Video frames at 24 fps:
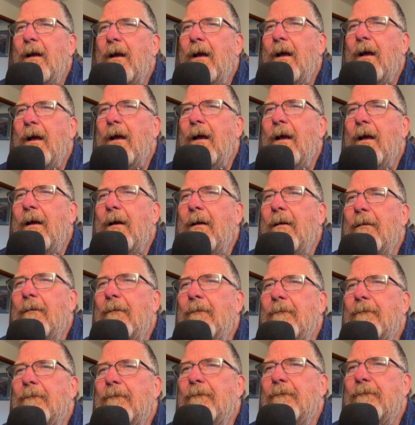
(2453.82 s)

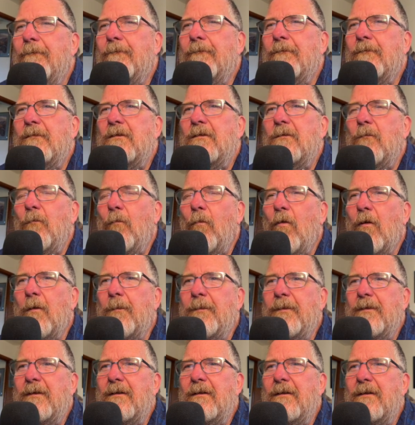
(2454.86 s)
to
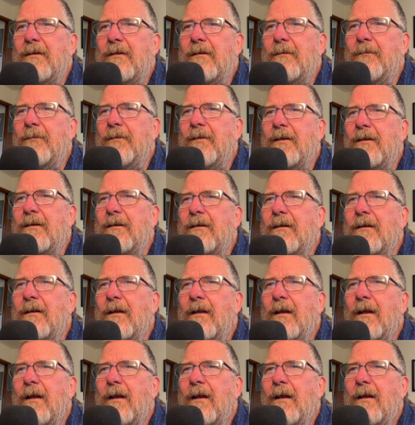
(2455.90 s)
warp it a little bit,
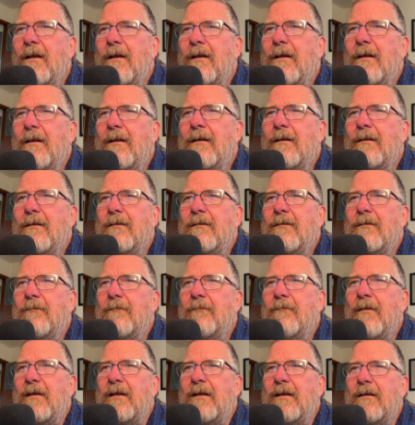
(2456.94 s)

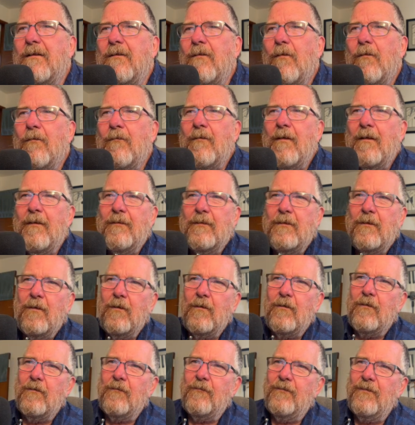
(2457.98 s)
make it go around the
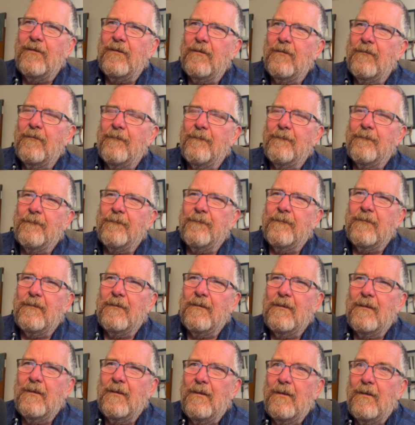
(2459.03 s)
curve there.
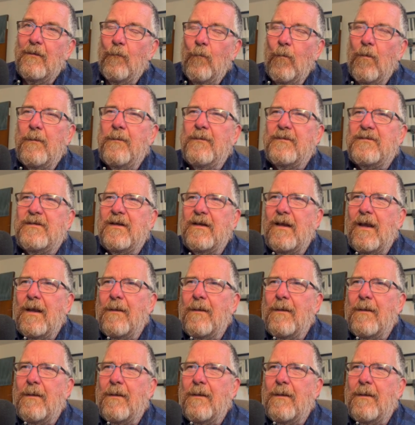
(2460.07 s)
One mistake I